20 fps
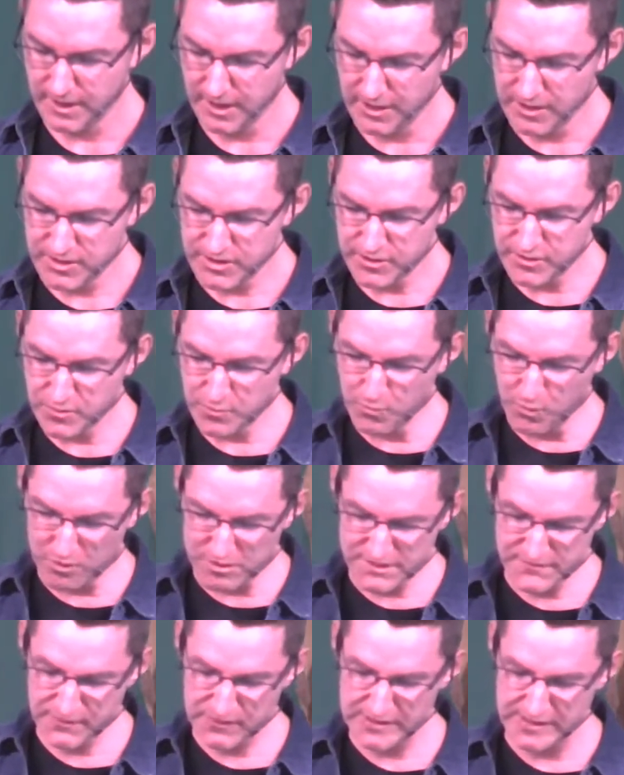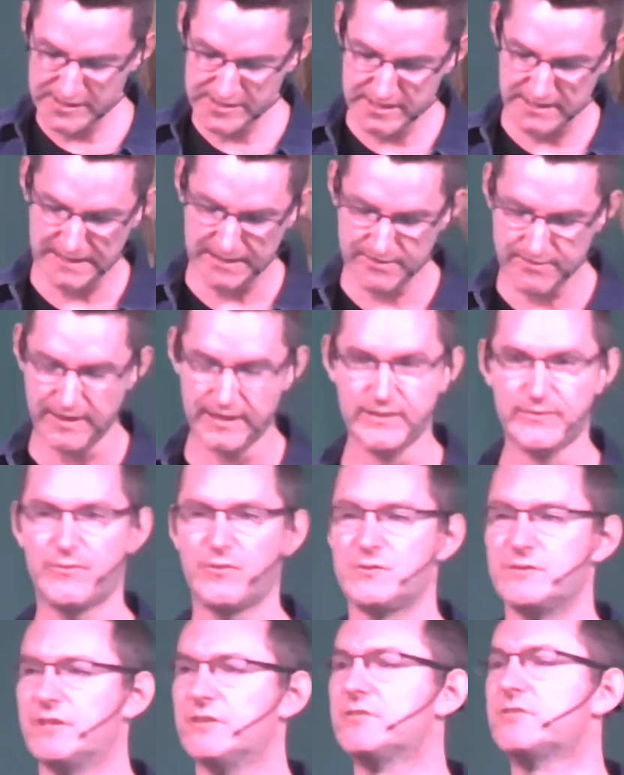So the watchfulness and the
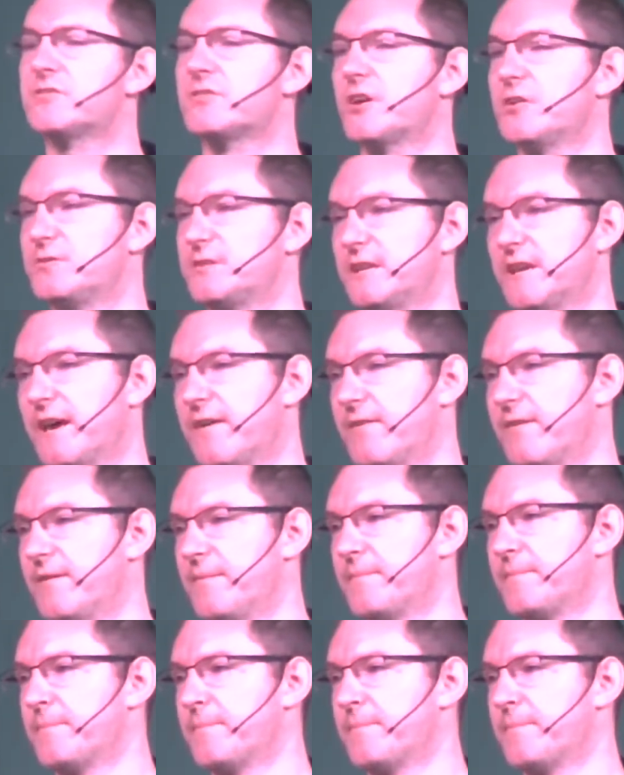thankfulness go together.